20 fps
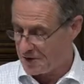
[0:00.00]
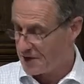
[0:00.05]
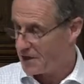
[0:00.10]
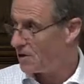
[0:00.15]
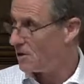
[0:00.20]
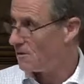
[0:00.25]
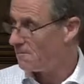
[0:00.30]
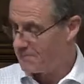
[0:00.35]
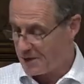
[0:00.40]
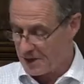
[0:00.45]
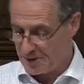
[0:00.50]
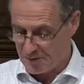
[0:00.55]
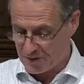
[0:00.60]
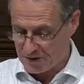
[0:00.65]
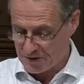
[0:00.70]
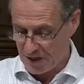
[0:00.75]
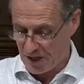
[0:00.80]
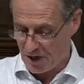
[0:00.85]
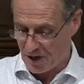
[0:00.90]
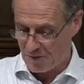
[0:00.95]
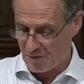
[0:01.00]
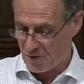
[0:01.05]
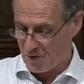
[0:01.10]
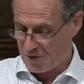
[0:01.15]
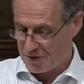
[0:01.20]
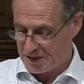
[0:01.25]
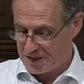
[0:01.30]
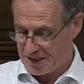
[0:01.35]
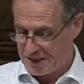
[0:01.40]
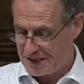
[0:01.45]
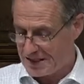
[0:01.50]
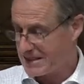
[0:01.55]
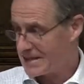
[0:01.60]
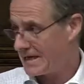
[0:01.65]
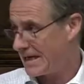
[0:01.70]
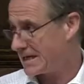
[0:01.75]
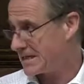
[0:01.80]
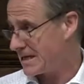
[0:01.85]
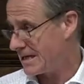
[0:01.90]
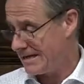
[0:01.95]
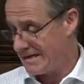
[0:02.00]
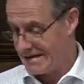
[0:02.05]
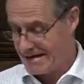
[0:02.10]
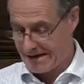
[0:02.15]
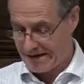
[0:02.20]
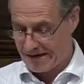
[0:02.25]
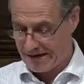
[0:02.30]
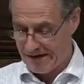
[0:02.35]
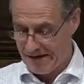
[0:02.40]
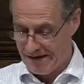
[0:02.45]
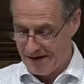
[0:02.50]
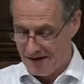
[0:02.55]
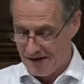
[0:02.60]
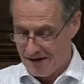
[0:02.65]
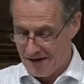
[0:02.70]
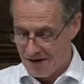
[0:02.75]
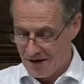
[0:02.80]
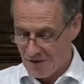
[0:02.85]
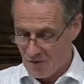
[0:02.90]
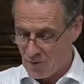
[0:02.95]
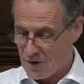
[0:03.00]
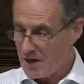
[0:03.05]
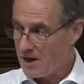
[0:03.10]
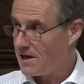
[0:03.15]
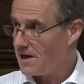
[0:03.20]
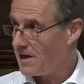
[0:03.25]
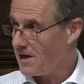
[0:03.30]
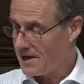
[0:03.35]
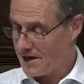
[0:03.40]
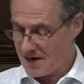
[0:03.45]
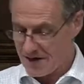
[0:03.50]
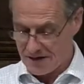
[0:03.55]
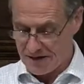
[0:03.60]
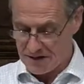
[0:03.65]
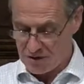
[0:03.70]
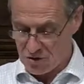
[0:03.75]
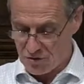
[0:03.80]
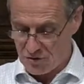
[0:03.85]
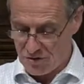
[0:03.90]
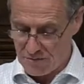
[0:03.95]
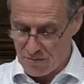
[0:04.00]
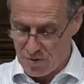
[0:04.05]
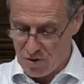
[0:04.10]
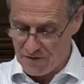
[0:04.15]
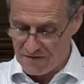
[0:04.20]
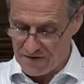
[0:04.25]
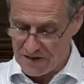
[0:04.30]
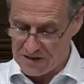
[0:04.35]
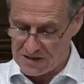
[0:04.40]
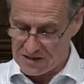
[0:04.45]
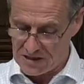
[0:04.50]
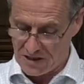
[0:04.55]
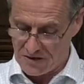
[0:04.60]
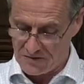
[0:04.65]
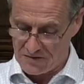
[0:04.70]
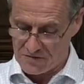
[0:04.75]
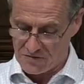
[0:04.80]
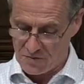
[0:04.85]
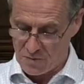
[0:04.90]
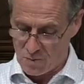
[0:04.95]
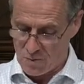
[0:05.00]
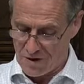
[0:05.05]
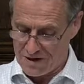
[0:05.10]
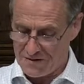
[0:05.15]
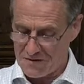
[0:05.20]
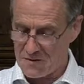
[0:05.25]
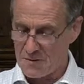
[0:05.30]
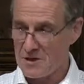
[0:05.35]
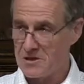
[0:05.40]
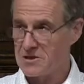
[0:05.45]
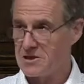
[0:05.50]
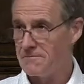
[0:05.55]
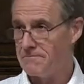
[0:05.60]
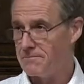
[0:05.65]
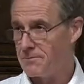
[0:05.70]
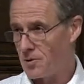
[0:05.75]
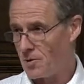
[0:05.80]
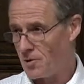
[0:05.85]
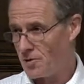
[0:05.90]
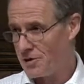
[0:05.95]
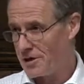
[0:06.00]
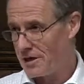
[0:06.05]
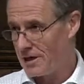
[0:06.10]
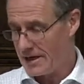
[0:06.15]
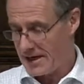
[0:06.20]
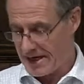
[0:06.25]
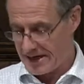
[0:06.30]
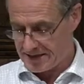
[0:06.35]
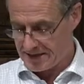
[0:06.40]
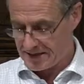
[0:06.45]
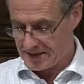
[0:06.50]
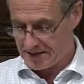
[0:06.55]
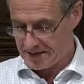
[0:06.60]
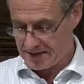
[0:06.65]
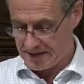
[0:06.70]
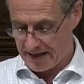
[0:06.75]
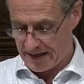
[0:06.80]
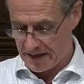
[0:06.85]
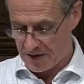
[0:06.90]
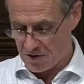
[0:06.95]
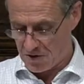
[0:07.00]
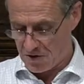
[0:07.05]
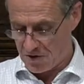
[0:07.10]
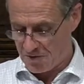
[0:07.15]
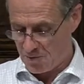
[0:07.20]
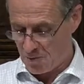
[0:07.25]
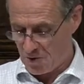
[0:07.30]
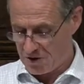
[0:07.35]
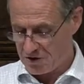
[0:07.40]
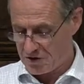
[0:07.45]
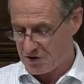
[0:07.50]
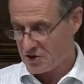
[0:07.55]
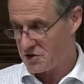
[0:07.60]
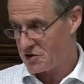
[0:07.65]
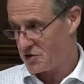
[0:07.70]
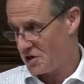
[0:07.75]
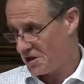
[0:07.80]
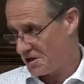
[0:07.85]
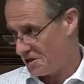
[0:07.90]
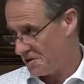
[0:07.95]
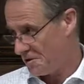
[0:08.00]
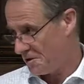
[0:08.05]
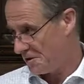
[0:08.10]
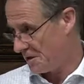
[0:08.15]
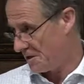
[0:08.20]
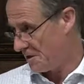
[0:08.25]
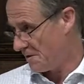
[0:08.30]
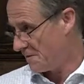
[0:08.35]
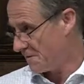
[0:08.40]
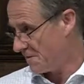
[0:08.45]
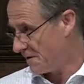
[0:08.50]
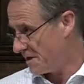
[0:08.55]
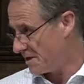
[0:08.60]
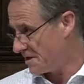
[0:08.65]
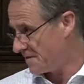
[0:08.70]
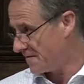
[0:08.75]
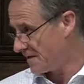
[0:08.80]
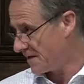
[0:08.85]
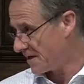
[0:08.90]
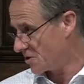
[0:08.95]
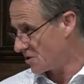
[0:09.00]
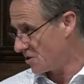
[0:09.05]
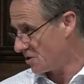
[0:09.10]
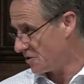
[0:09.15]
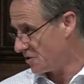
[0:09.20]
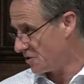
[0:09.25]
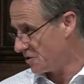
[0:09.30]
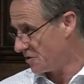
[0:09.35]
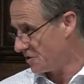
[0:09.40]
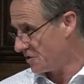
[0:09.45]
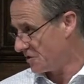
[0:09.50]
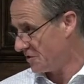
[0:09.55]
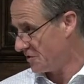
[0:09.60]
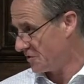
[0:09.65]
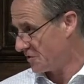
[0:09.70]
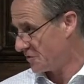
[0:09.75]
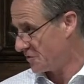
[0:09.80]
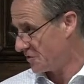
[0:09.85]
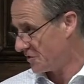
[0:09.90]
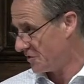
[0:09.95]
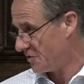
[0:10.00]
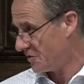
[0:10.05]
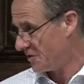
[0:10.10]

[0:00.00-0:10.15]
the old people's home or the Dignitas clinic, we are likely to remove ourselves from one of the most important lessons that God wants us to hold in the front of our consciousness